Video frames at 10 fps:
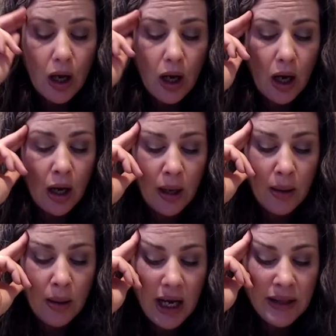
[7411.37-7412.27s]

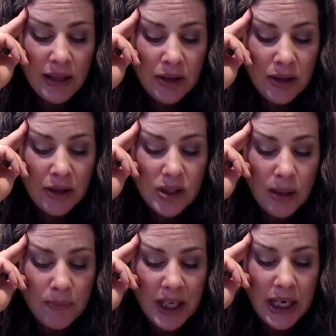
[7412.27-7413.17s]
And then there's
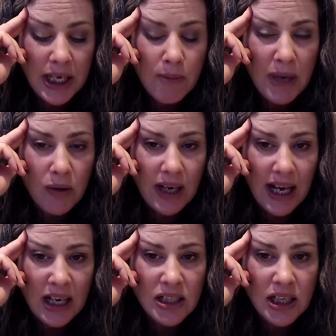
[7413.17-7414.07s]
something here about
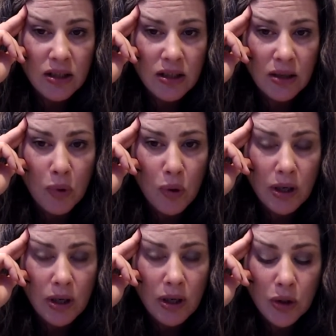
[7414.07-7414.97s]
ending an
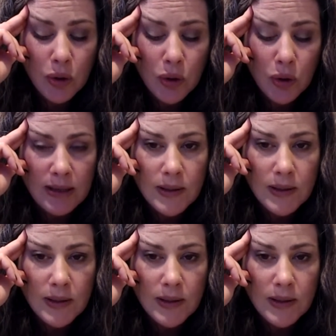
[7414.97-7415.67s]
important agreement.